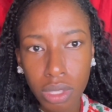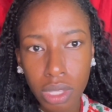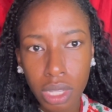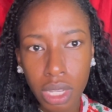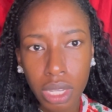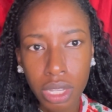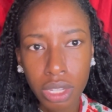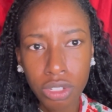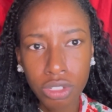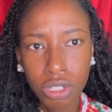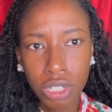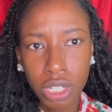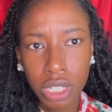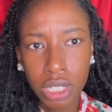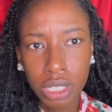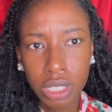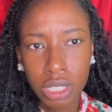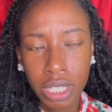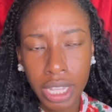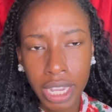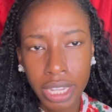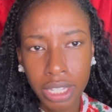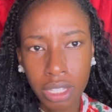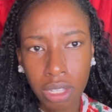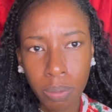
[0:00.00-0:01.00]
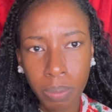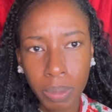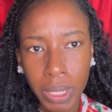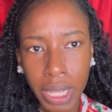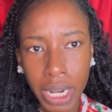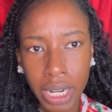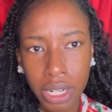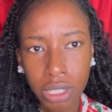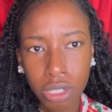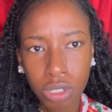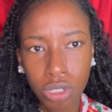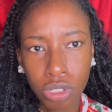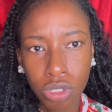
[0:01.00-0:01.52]
it's just like the
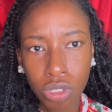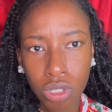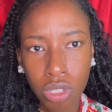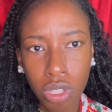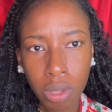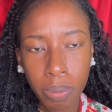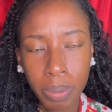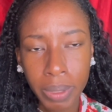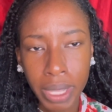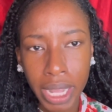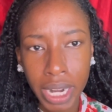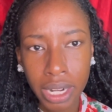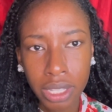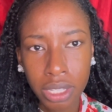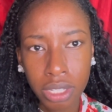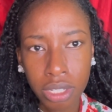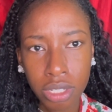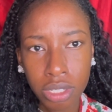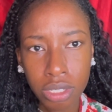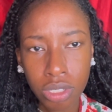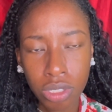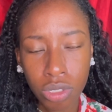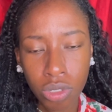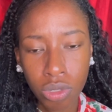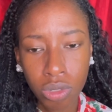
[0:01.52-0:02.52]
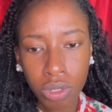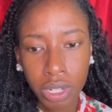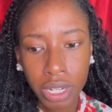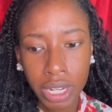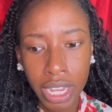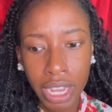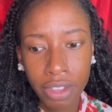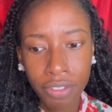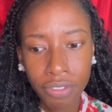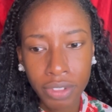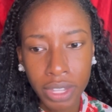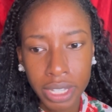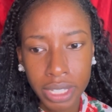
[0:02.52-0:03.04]
plot of the story.
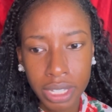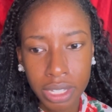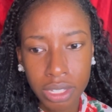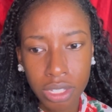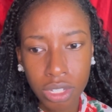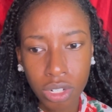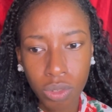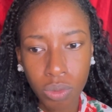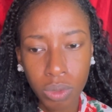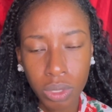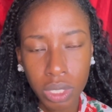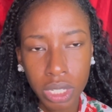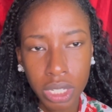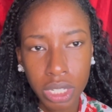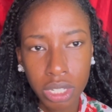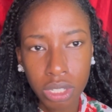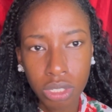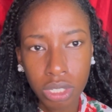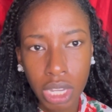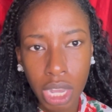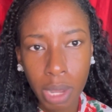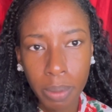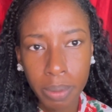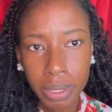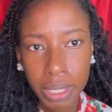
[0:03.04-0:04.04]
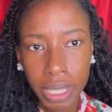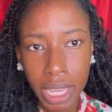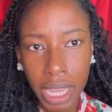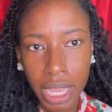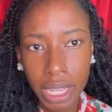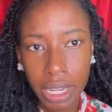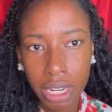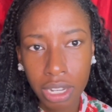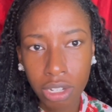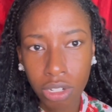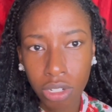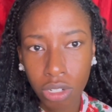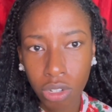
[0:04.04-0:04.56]
I feel like they did a really good job on that,
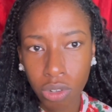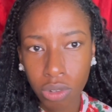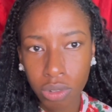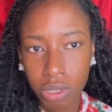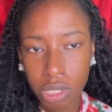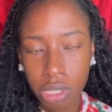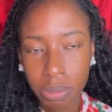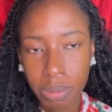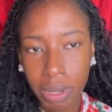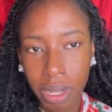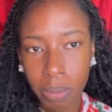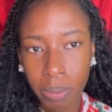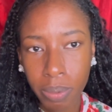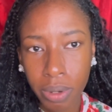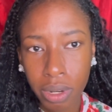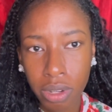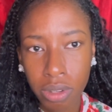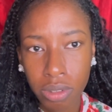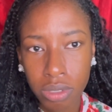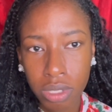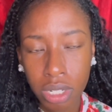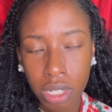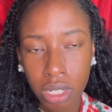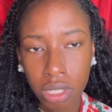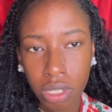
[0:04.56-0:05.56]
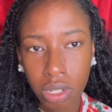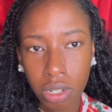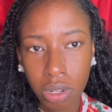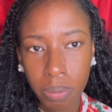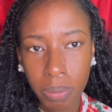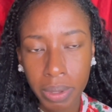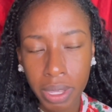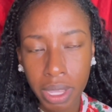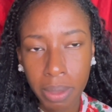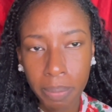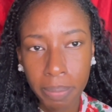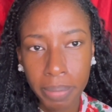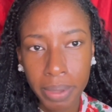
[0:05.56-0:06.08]
and I'll go into my pros in a little
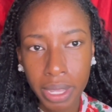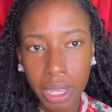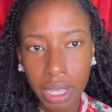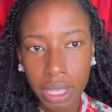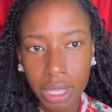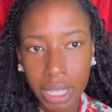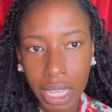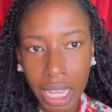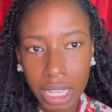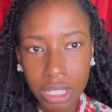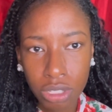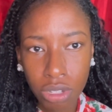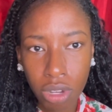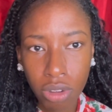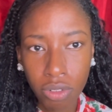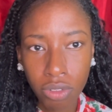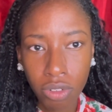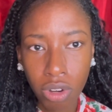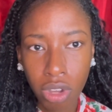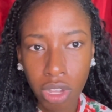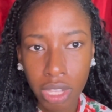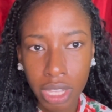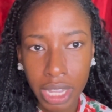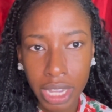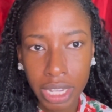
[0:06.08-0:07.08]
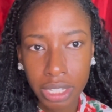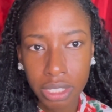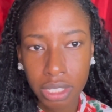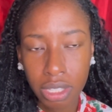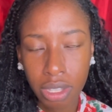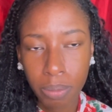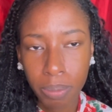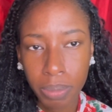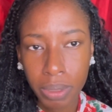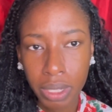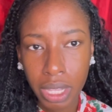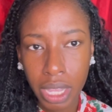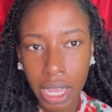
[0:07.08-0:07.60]
bit. But that's overall like
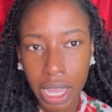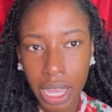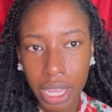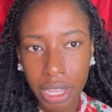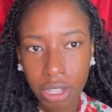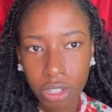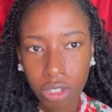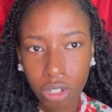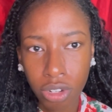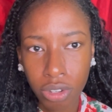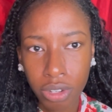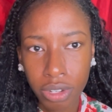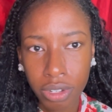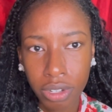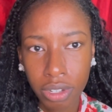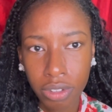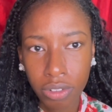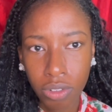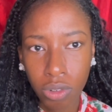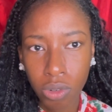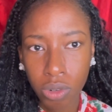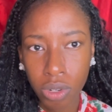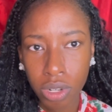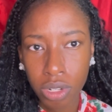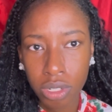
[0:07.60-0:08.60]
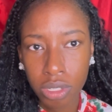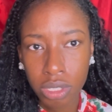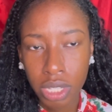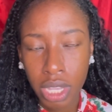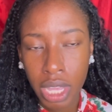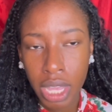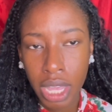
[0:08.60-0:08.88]
the plot. And, you know, of course,